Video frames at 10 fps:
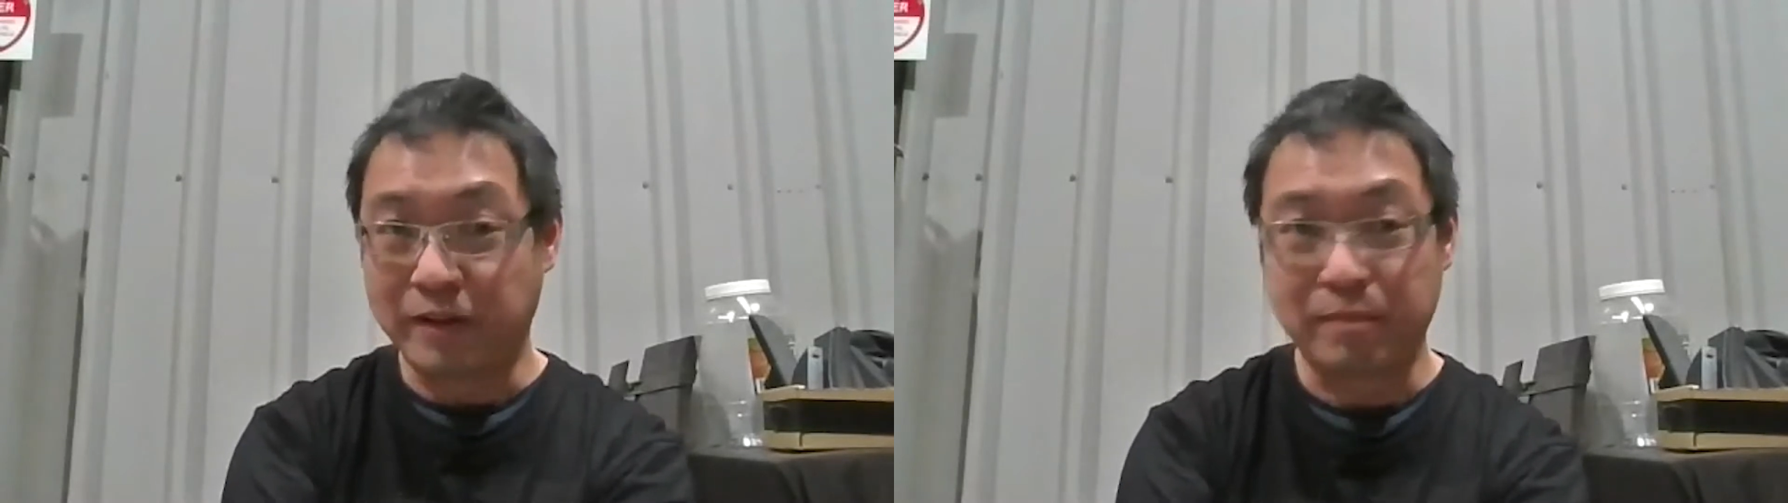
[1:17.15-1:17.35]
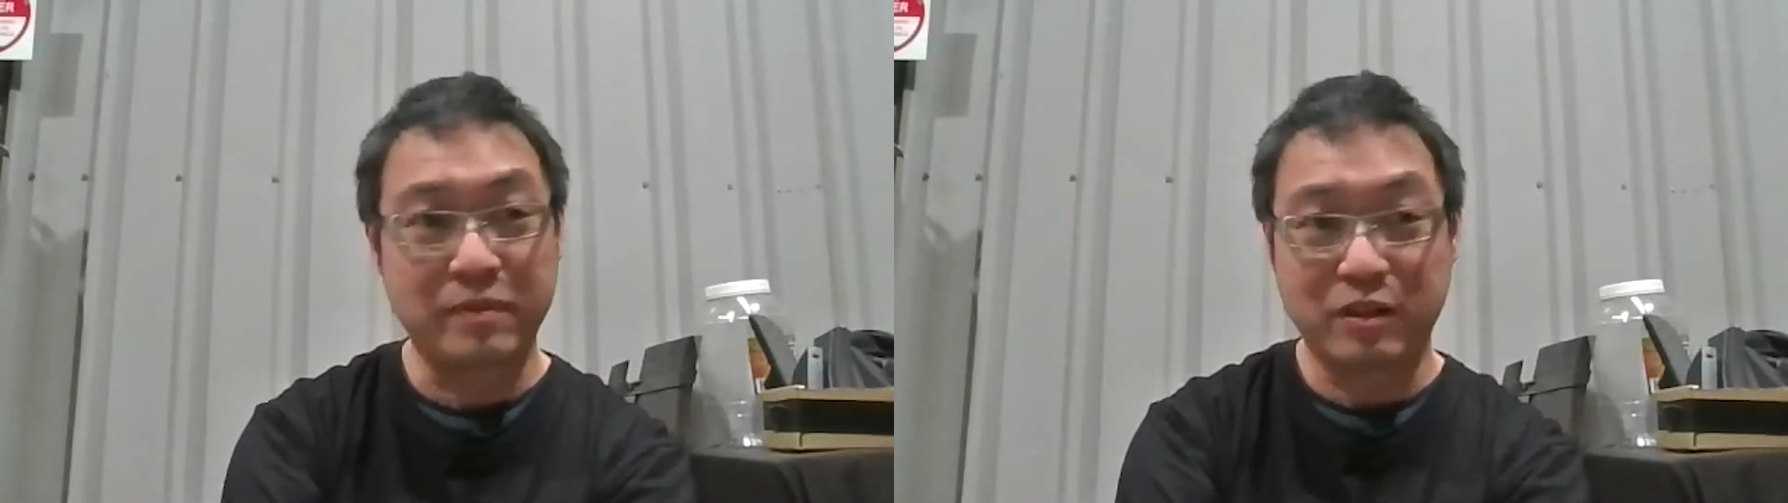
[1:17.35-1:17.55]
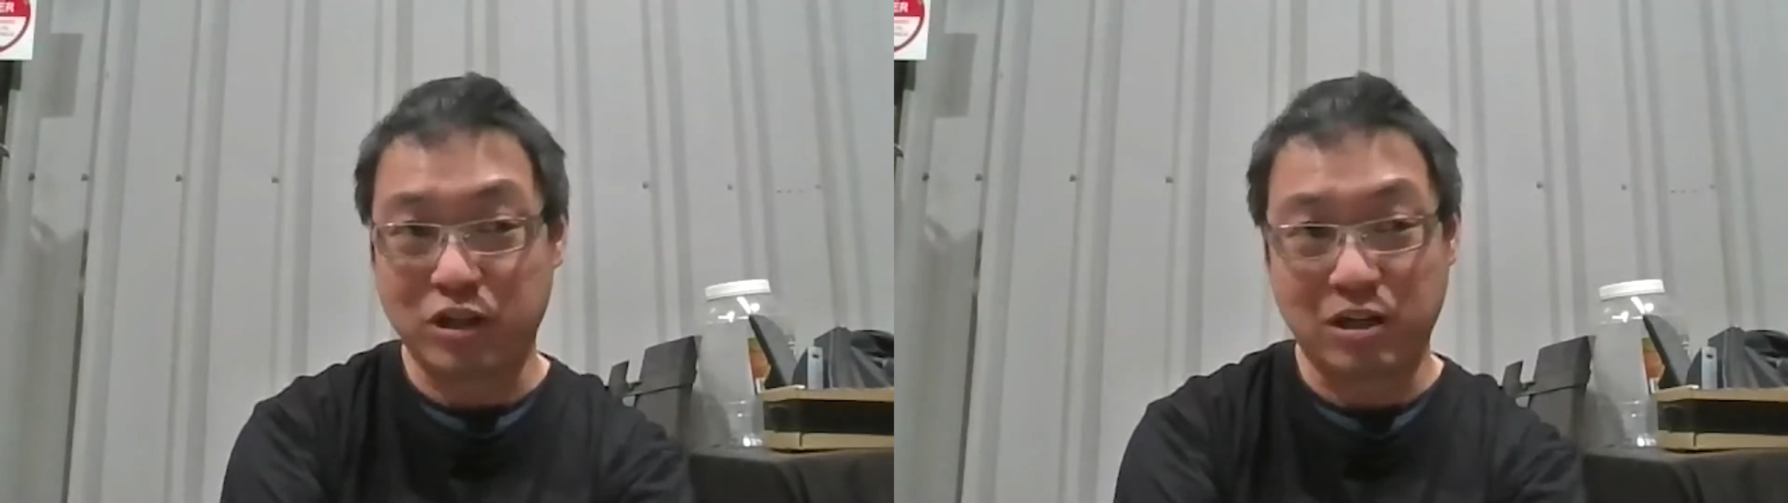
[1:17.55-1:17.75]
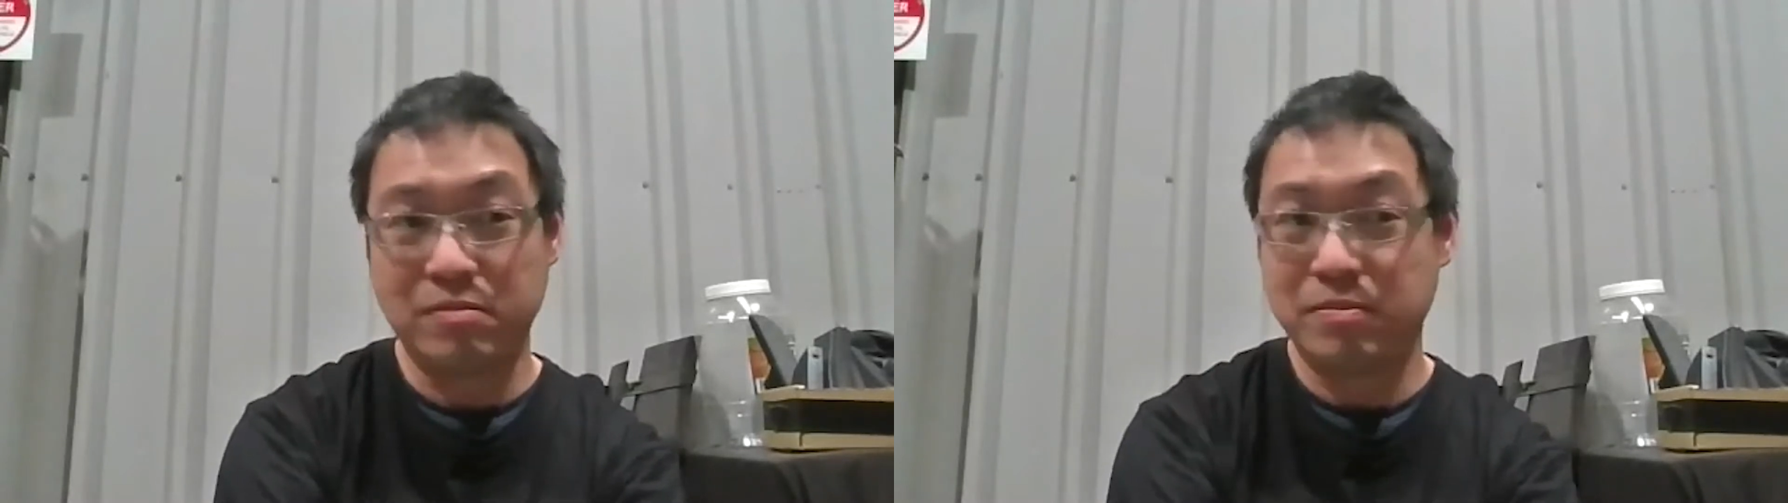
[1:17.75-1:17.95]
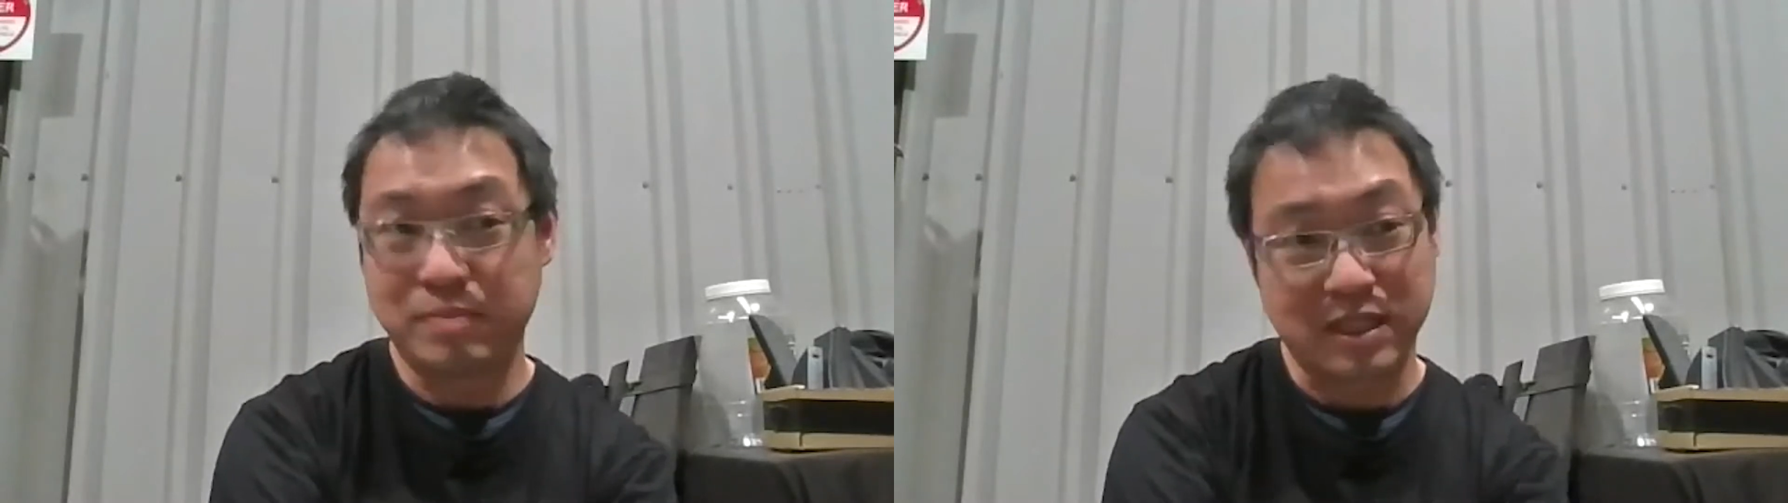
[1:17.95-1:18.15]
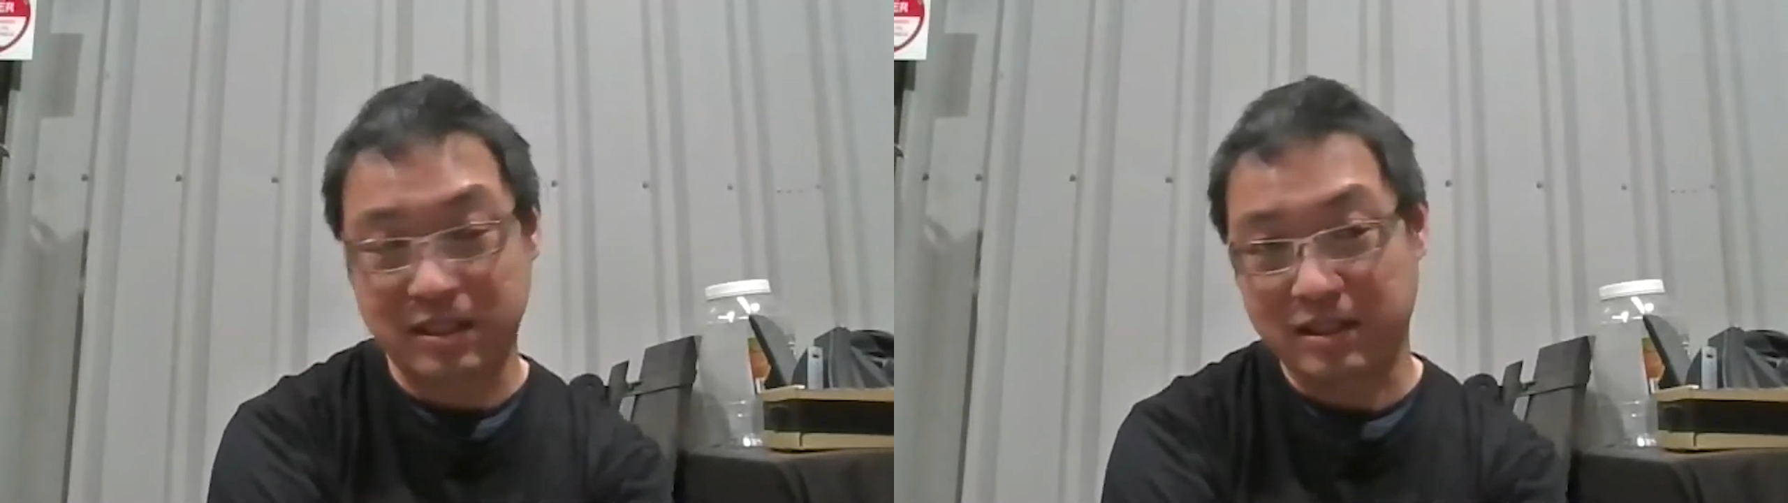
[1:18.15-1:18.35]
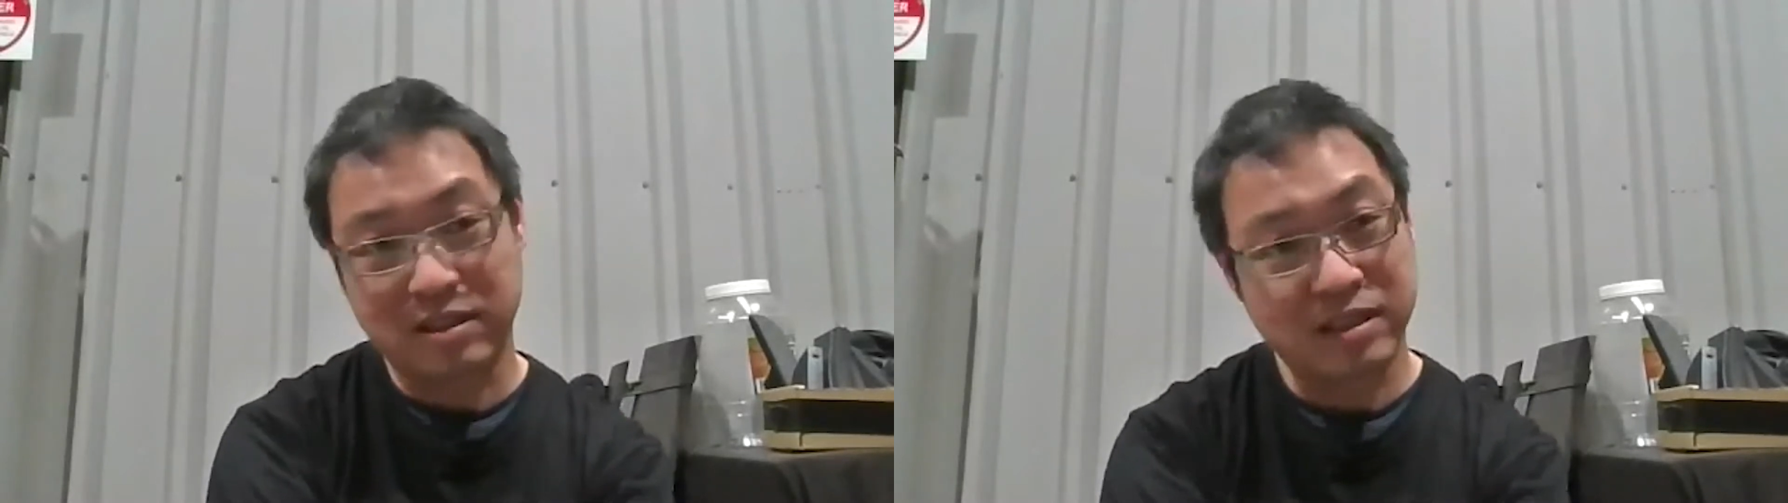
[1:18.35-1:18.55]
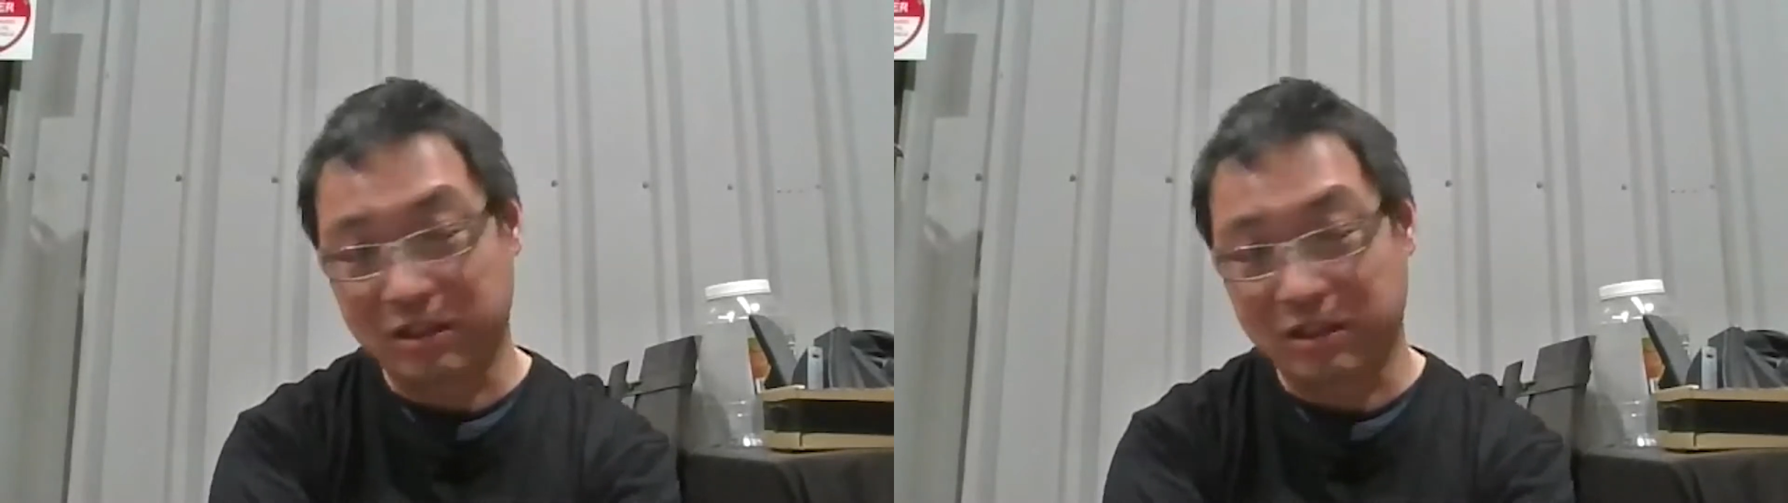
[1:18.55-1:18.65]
up the gel buster and